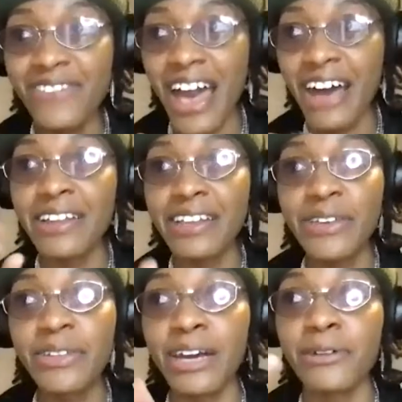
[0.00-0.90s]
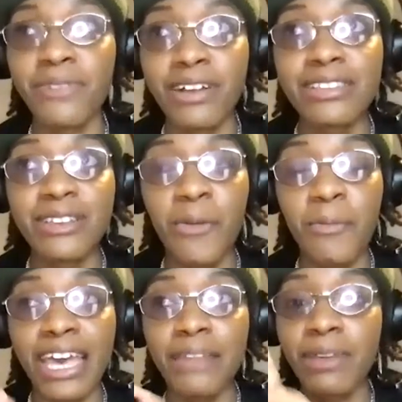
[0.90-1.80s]
I found in you like a friend
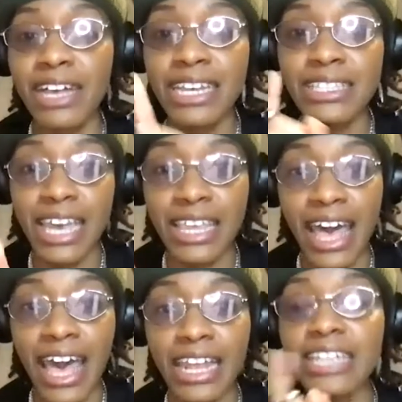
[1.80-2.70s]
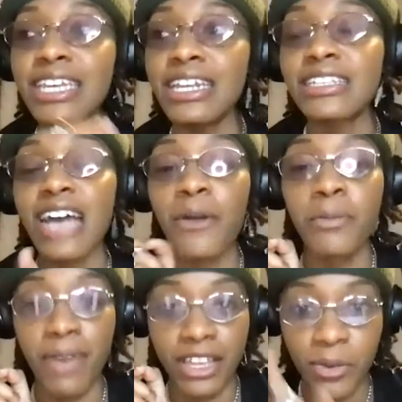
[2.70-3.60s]
soulmate, and because I say that, let's get into how we
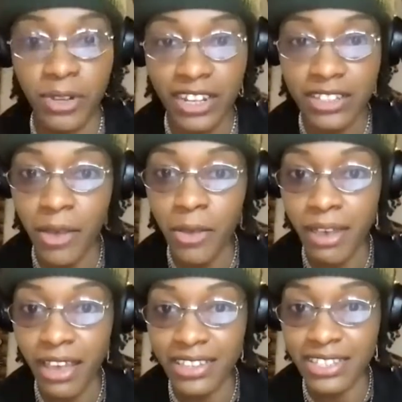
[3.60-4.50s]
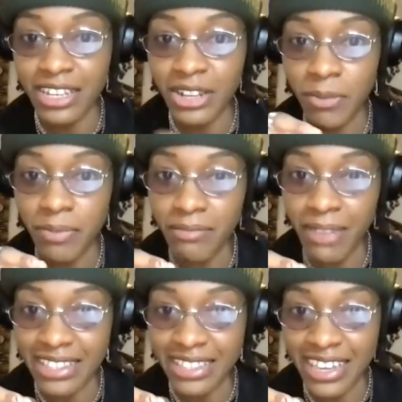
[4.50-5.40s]
met. Do you want to get into how we met? Because it's a little bit
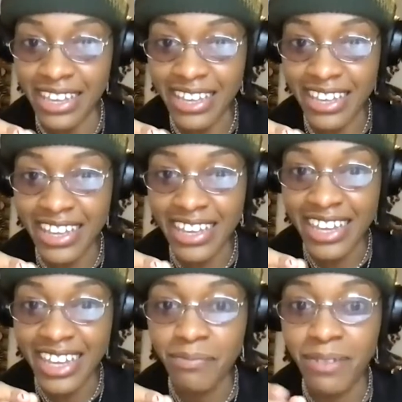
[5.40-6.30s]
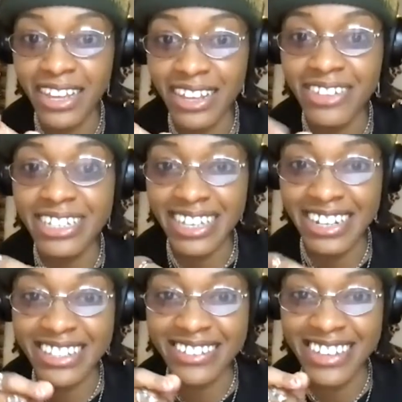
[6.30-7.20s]
messy, but we should
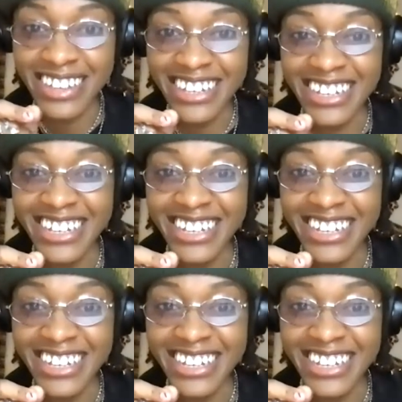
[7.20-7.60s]
get into it.